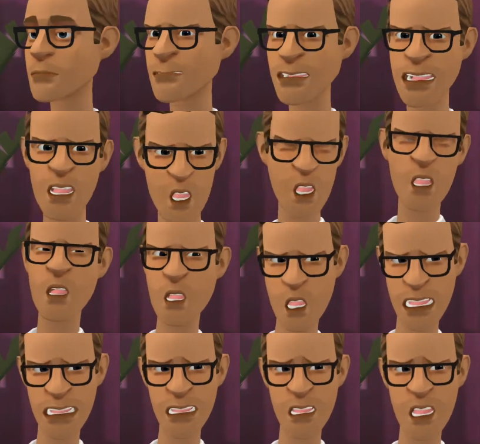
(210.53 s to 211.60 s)
They want to
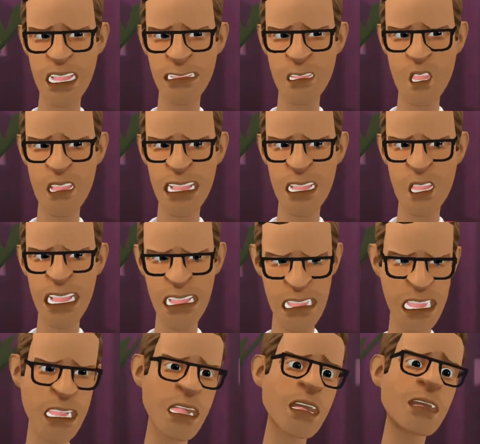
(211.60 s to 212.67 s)
go to the movies with
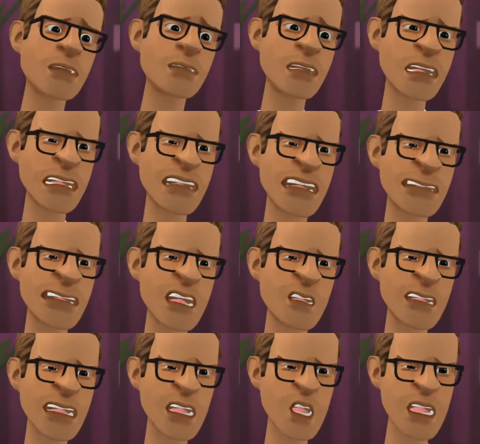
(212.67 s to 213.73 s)
friends and have a
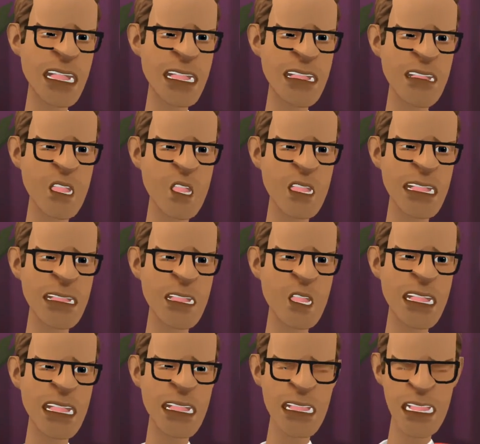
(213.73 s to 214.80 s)
proper holiday for just
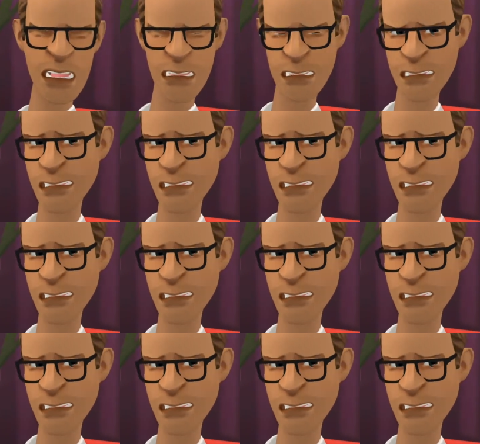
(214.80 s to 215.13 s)
1 day.